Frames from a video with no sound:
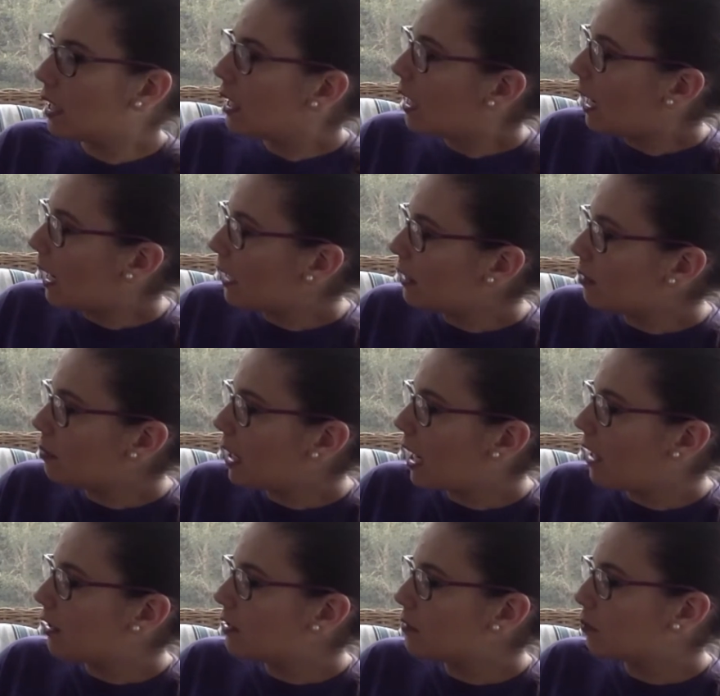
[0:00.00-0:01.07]
At the
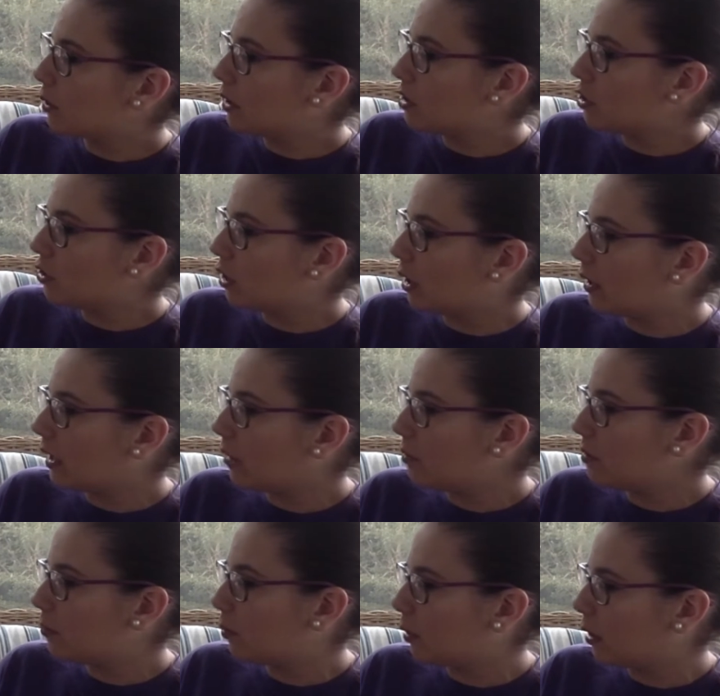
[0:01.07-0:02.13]
palace, Prince Chunky
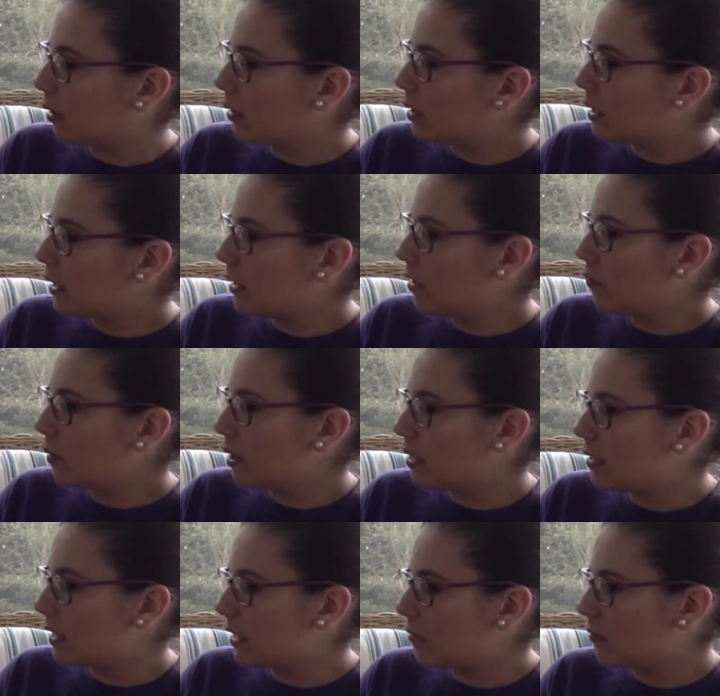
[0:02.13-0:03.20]
was bored. He didn't want
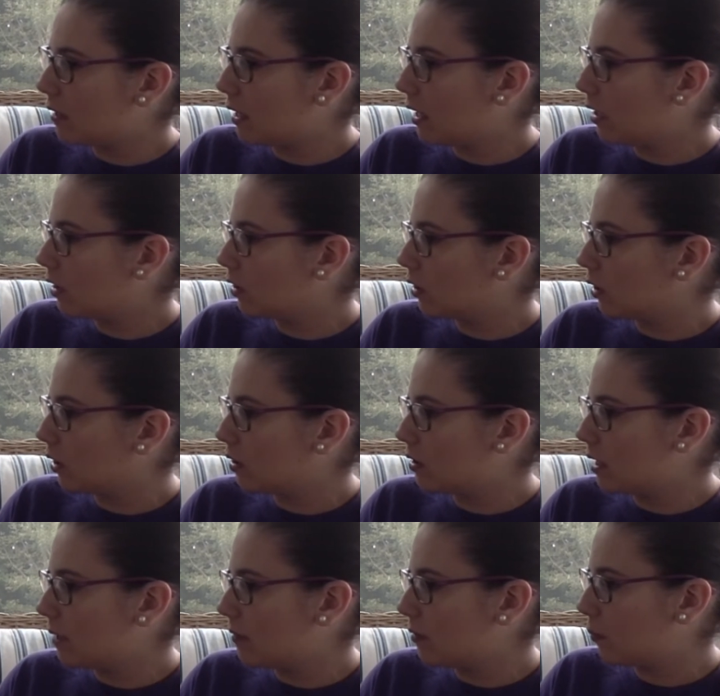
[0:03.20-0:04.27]
to dance with any of the girls.
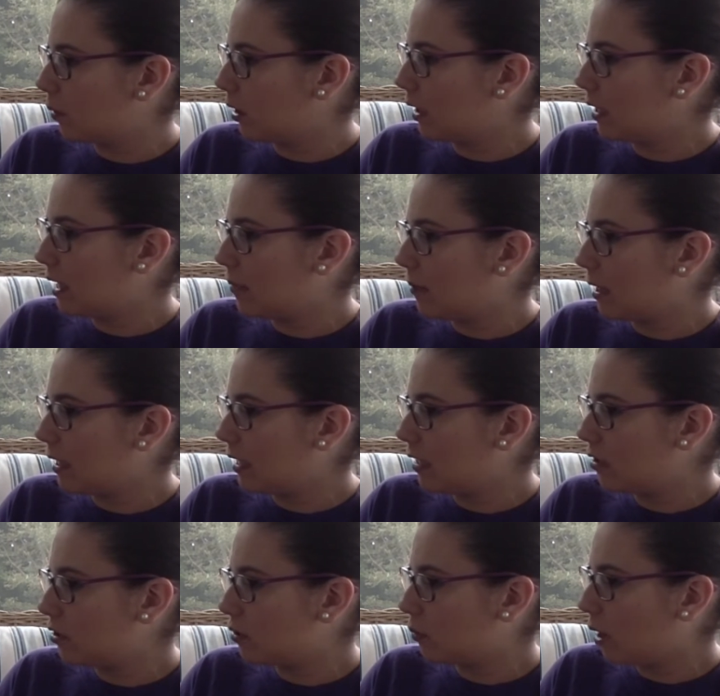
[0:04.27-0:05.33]
He was worried they might
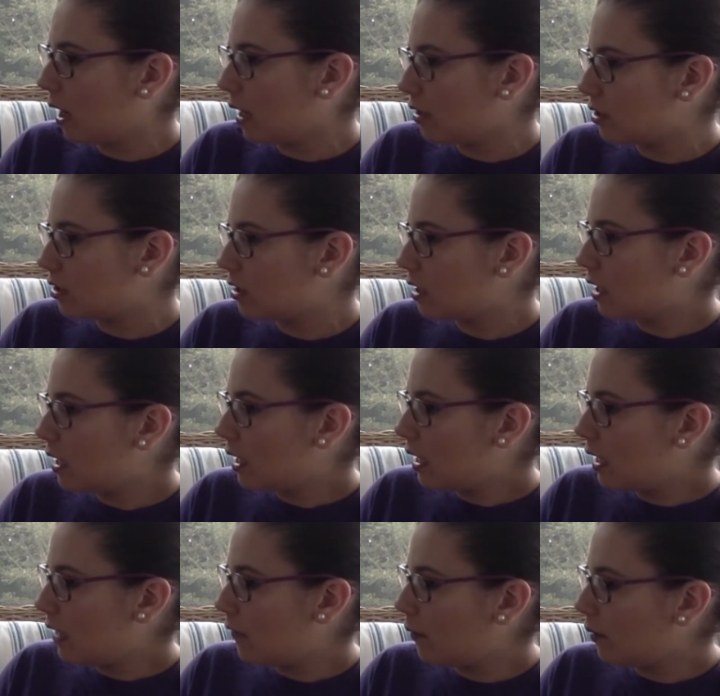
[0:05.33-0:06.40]
get squashed.
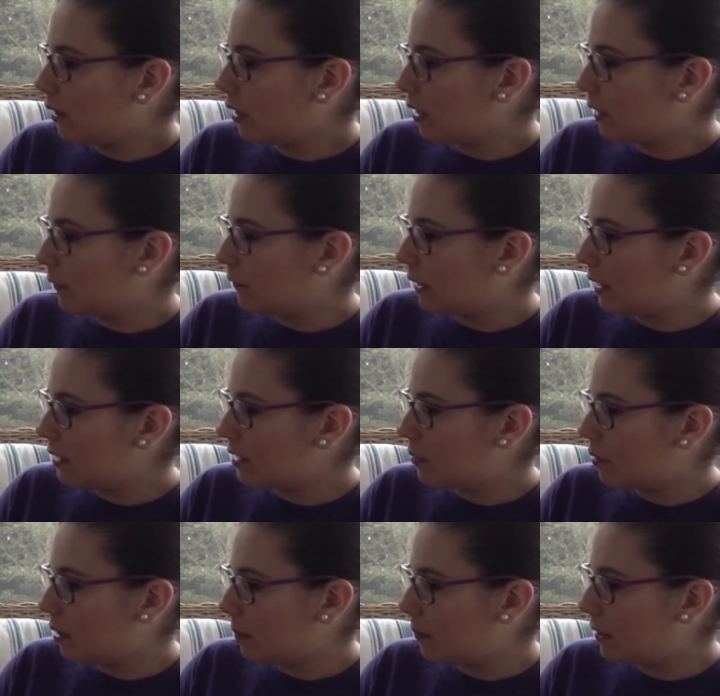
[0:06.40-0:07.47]
If only he could find
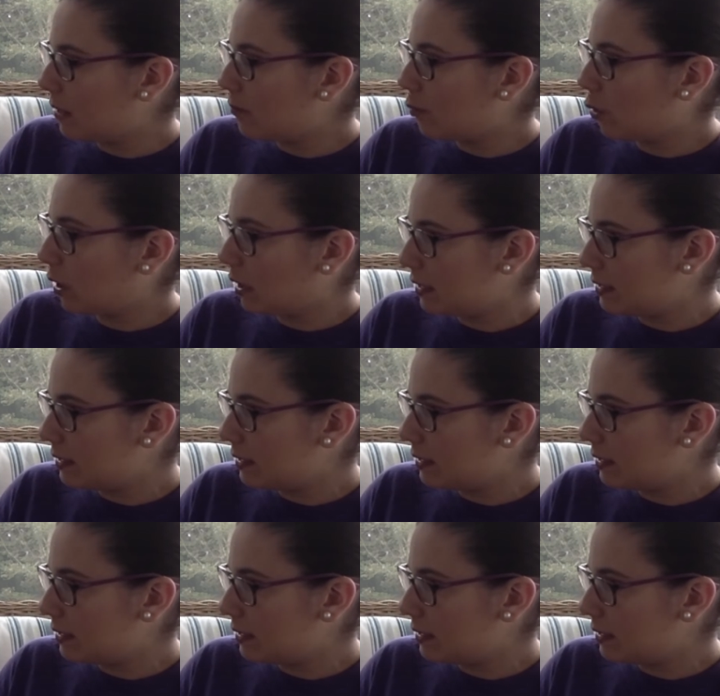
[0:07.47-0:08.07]
someone a bit more his